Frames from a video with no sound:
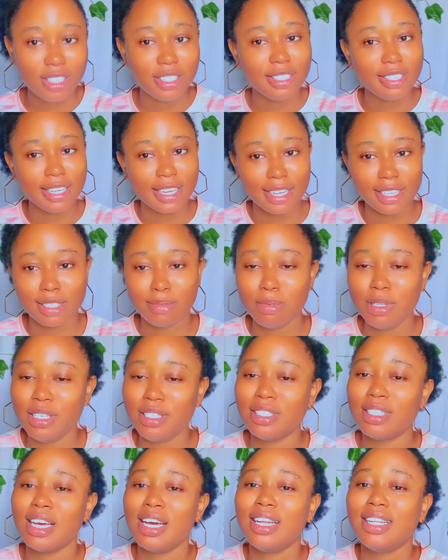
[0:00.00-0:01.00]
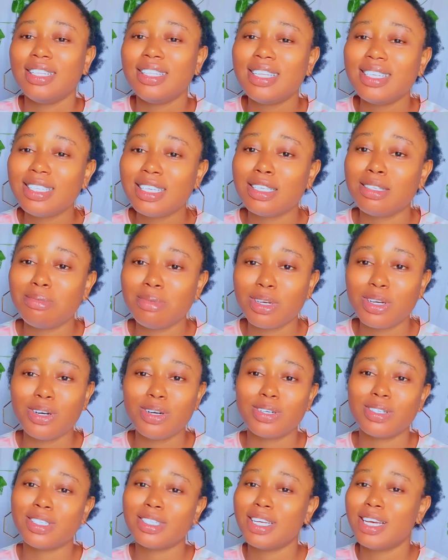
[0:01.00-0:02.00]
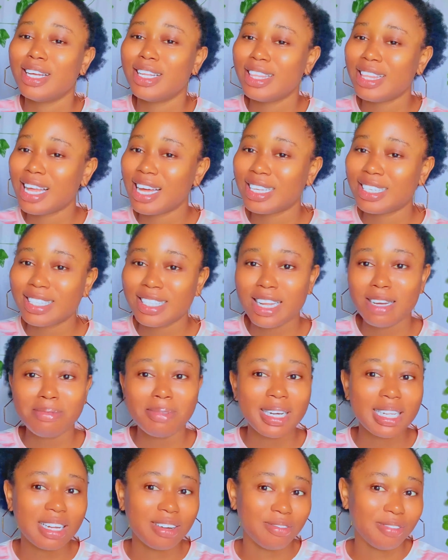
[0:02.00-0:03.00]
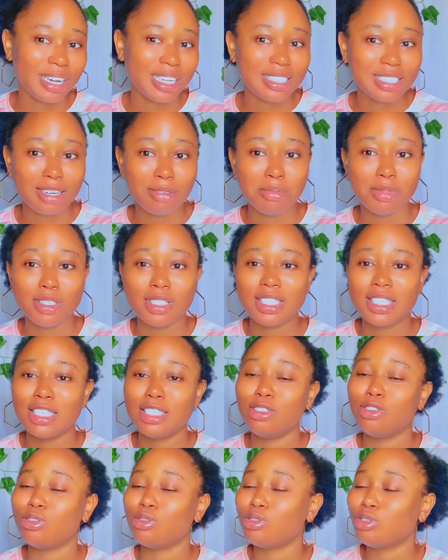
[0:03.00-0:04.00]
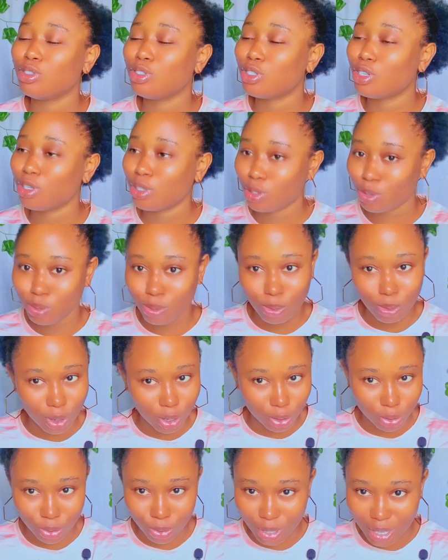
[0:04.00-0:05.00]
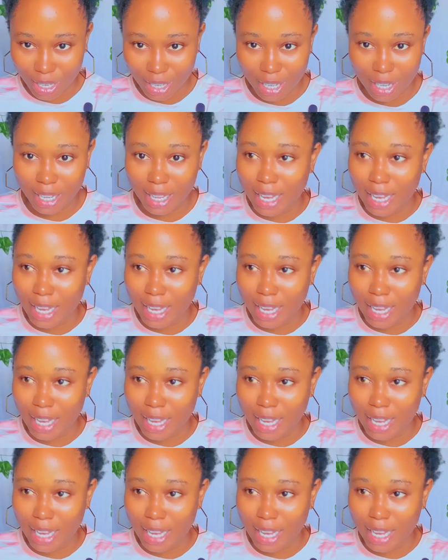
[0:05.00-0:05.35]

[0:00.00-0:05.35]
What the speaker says: Yes, please. This is because niacinamide and vitamin C do not work together.